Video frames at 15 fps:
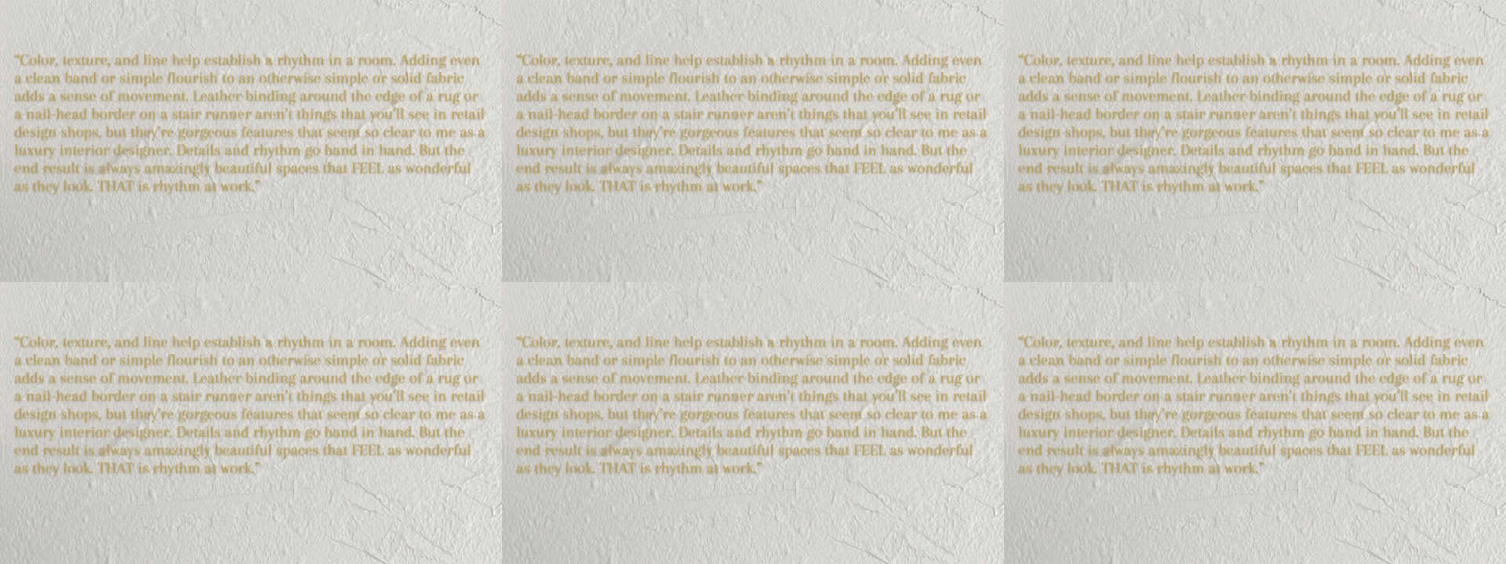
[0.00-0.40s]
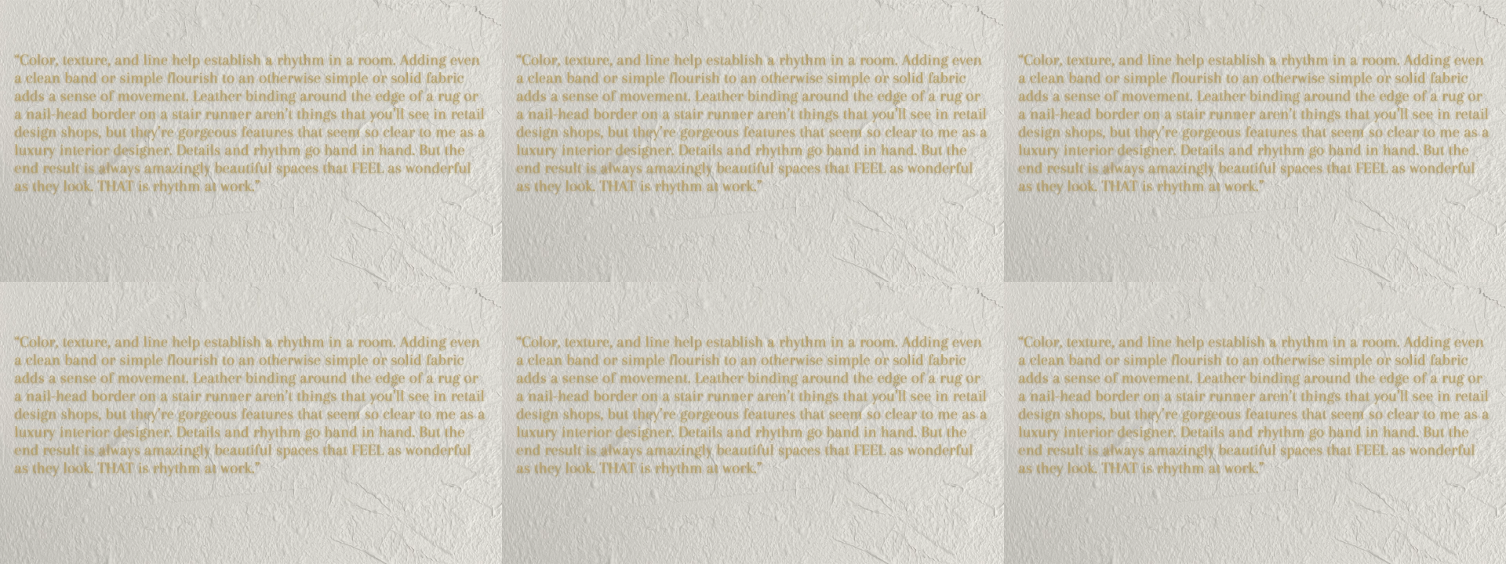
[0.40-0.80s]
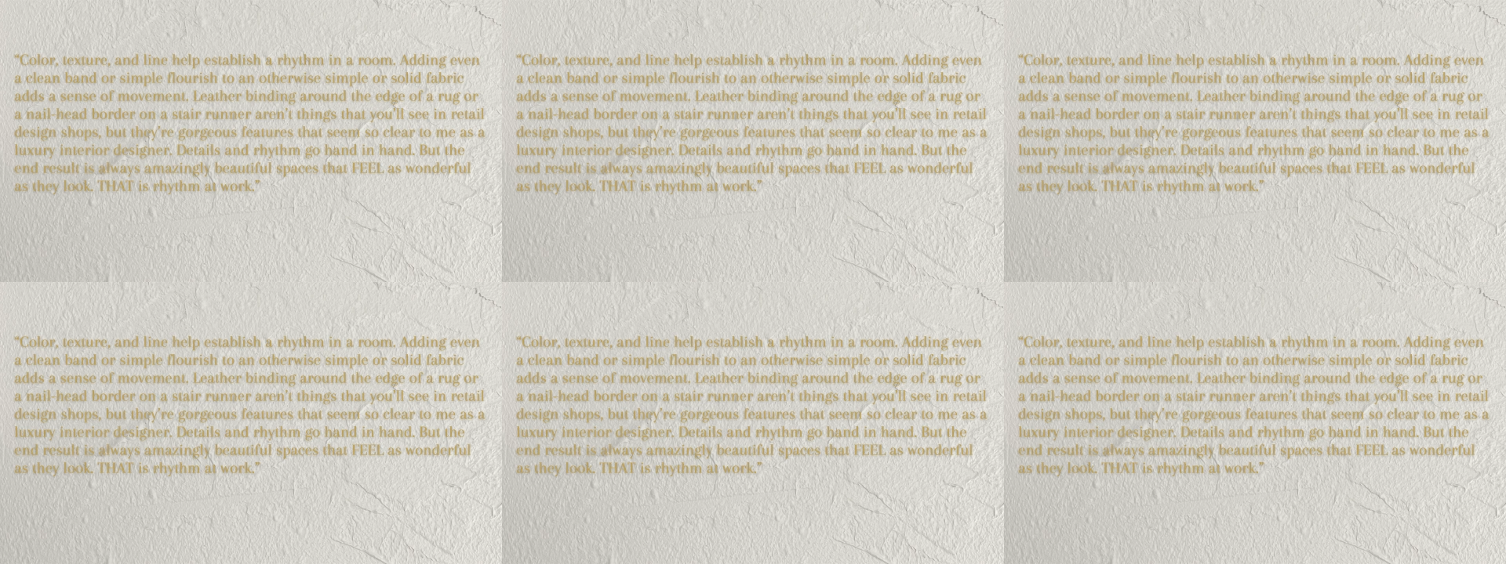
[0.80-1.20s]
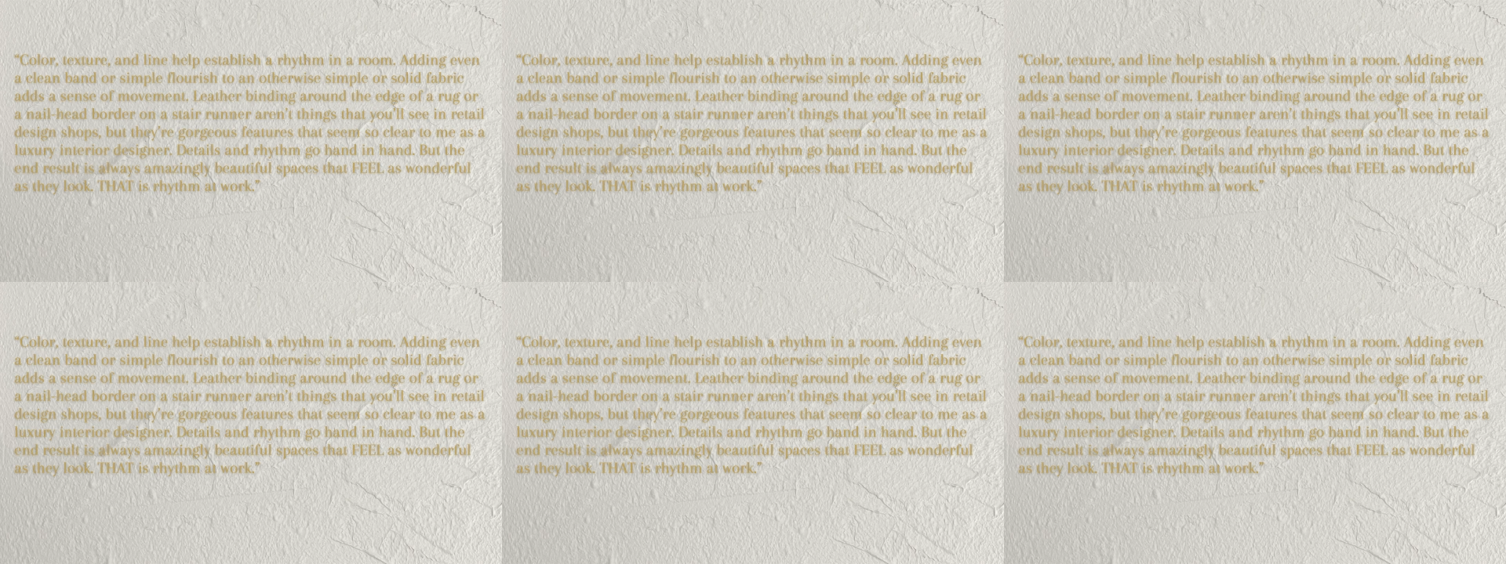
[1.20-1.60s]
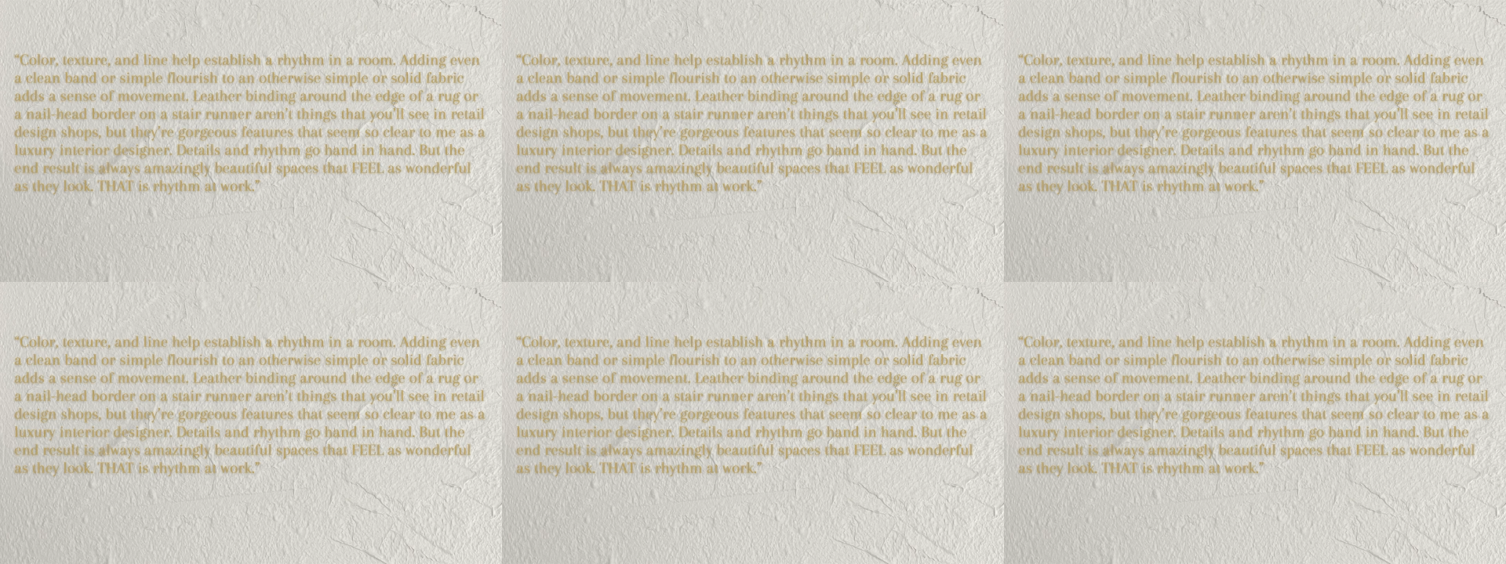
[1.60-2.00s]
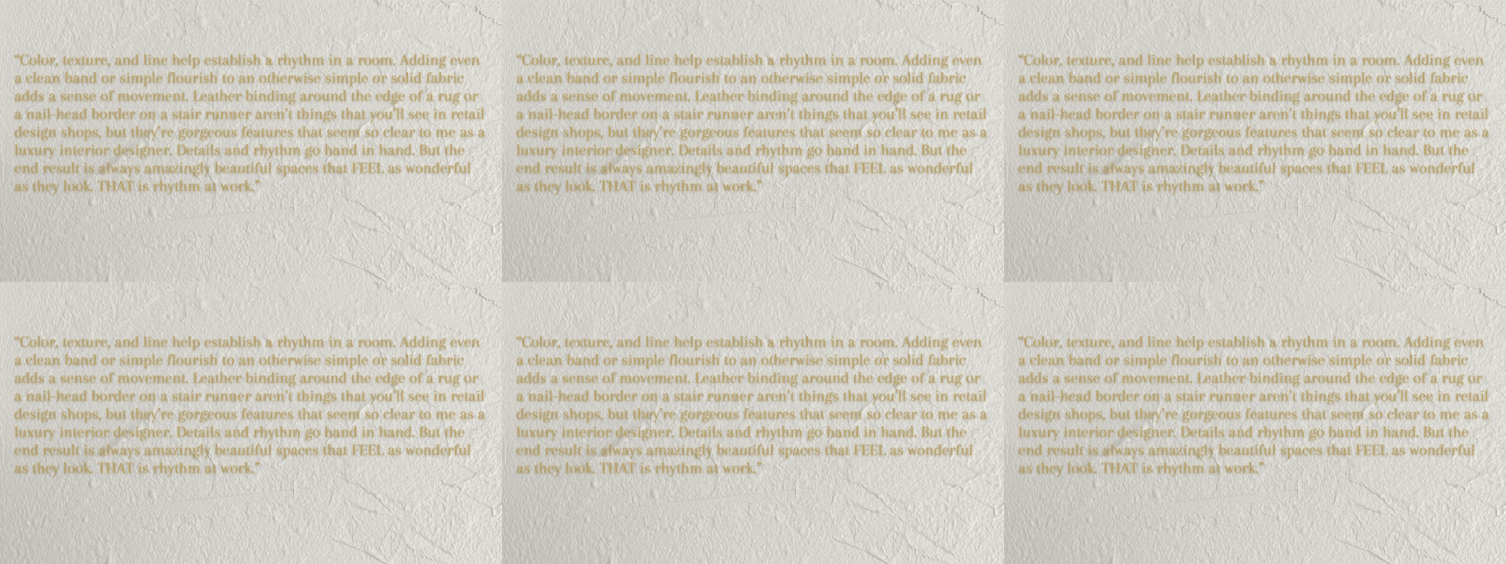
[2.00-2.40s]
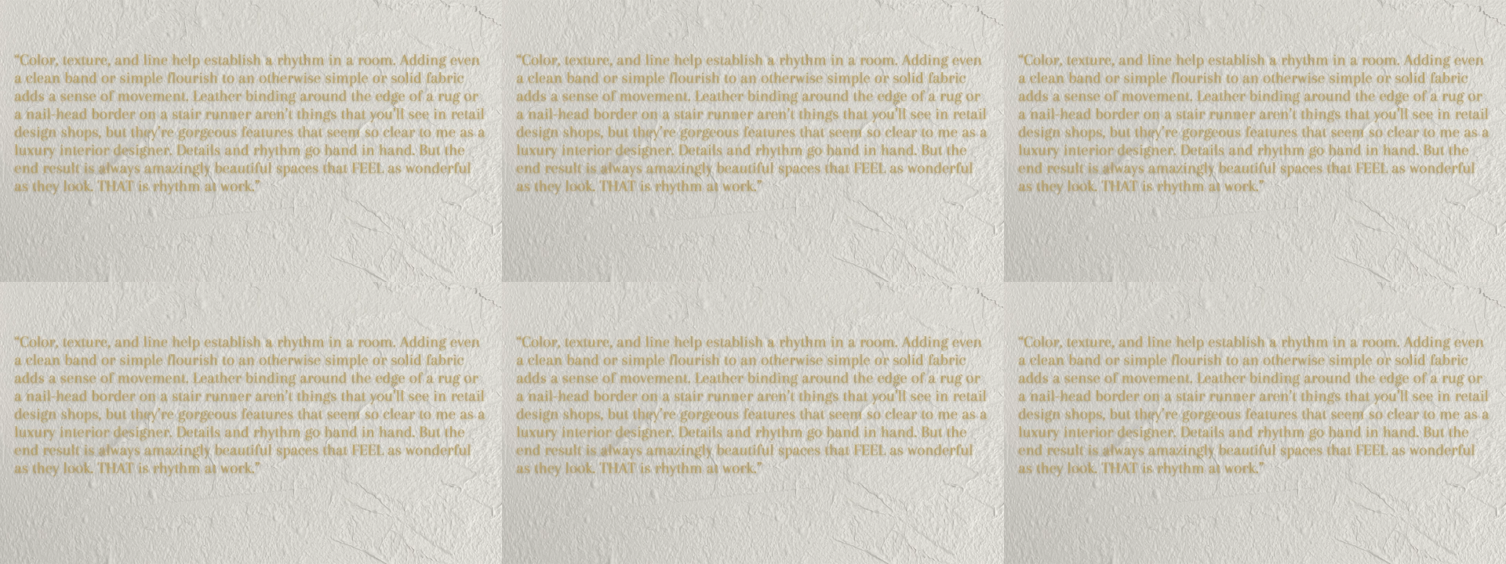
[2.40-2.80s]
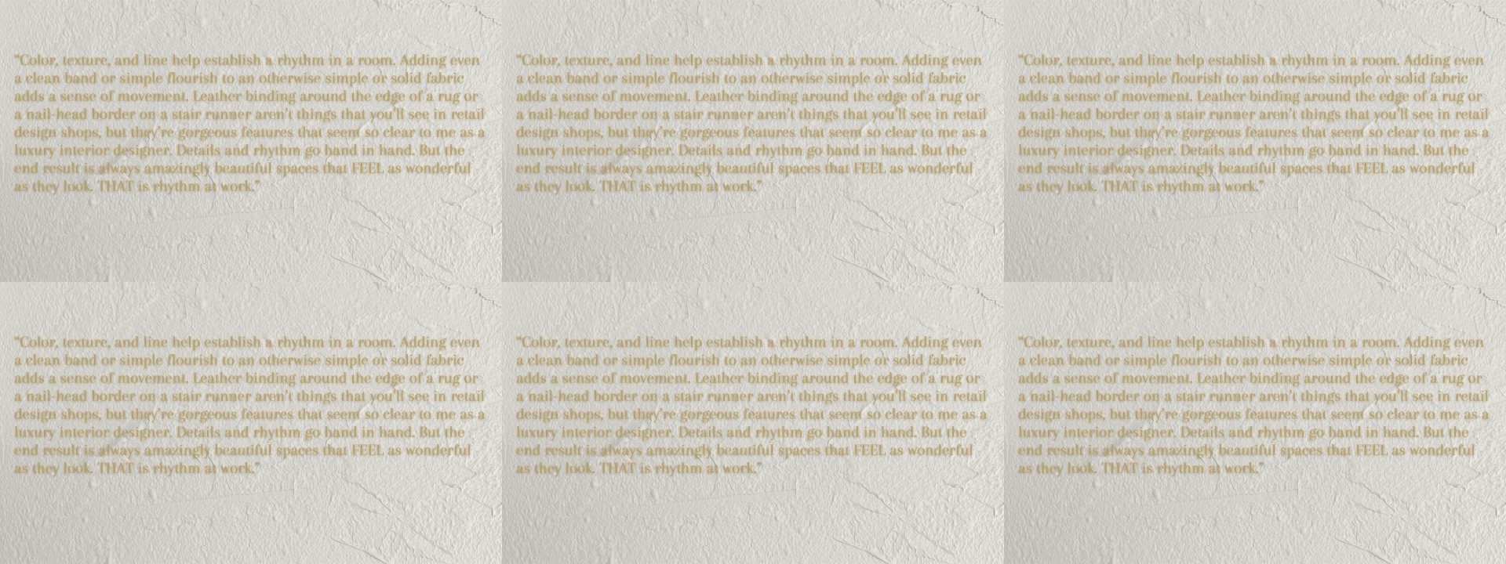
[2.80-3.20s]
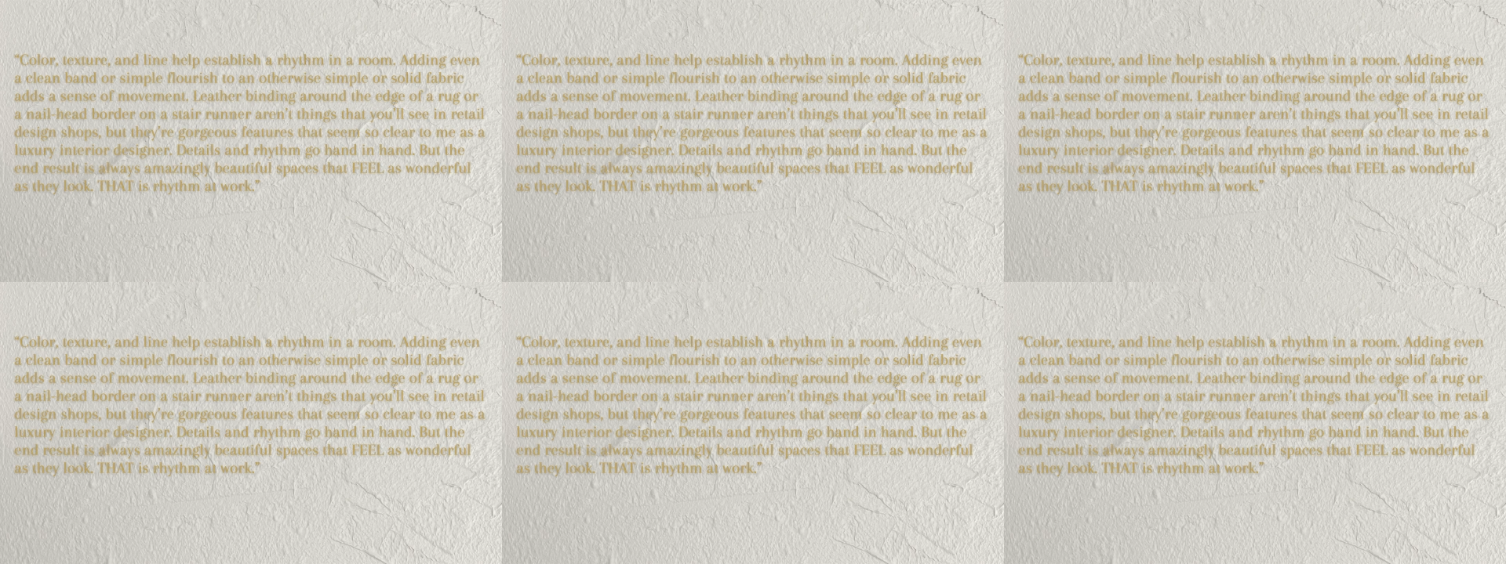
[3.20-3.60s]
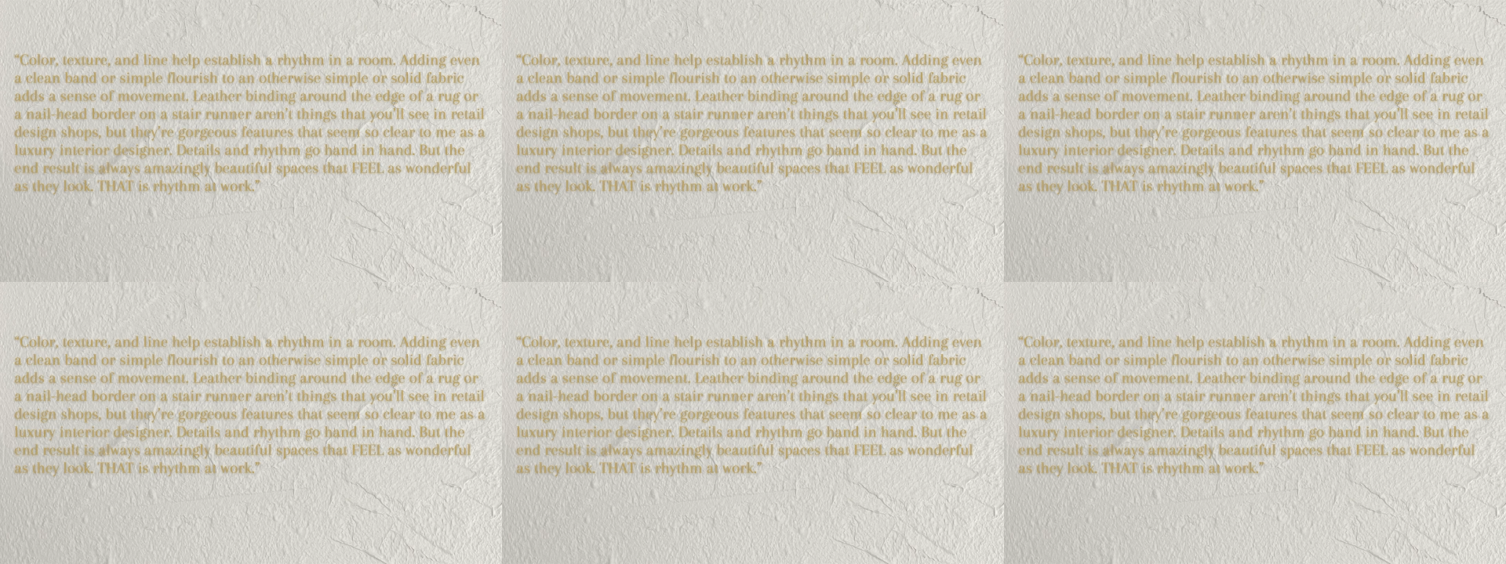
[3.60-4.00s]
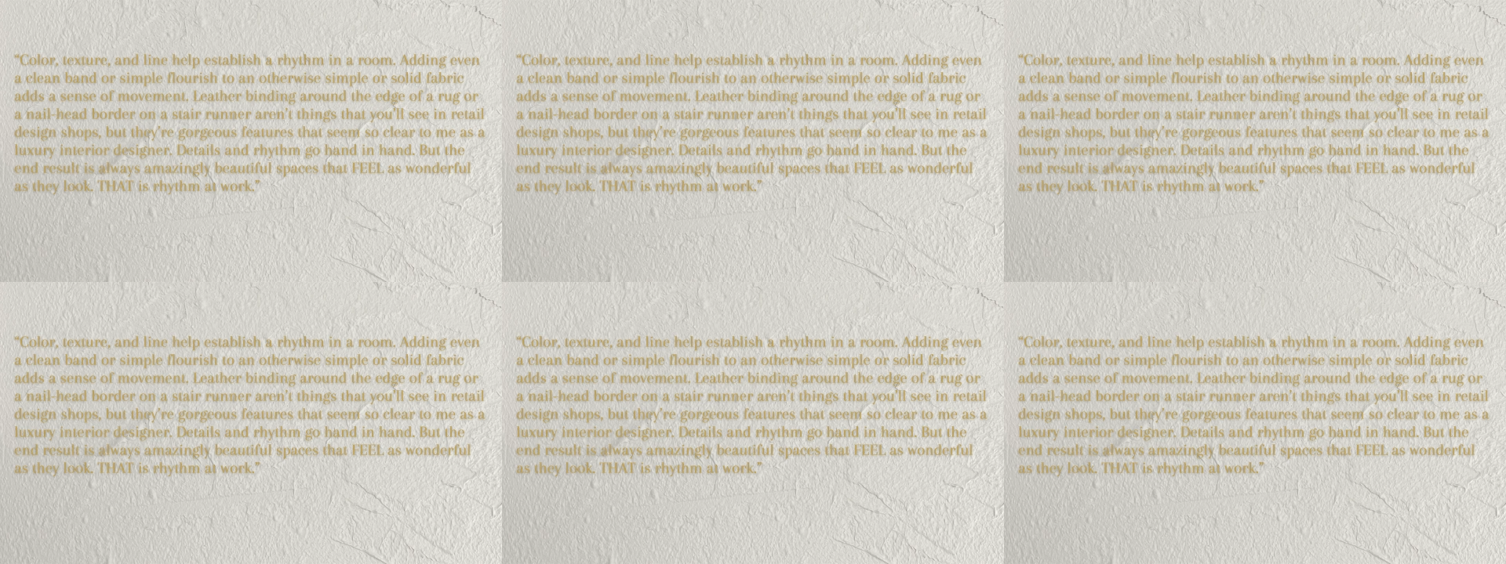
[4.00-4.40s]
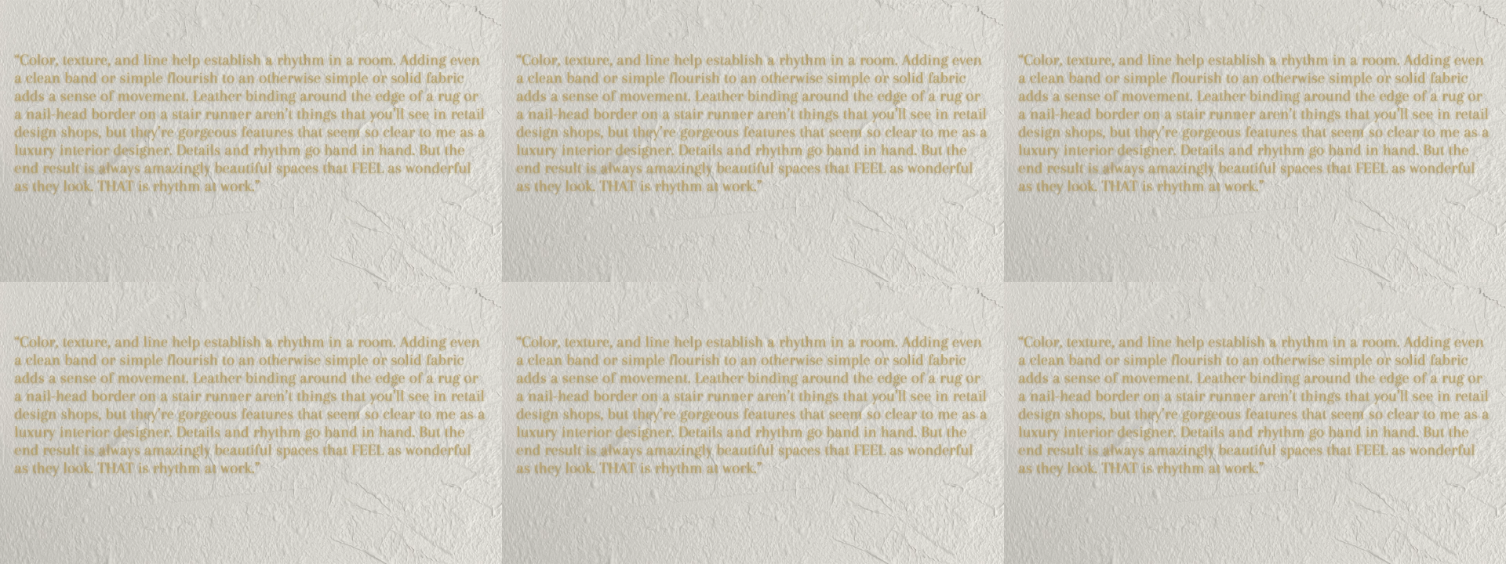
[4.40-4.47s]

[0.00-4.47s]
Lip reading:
[unreadable: no face in view]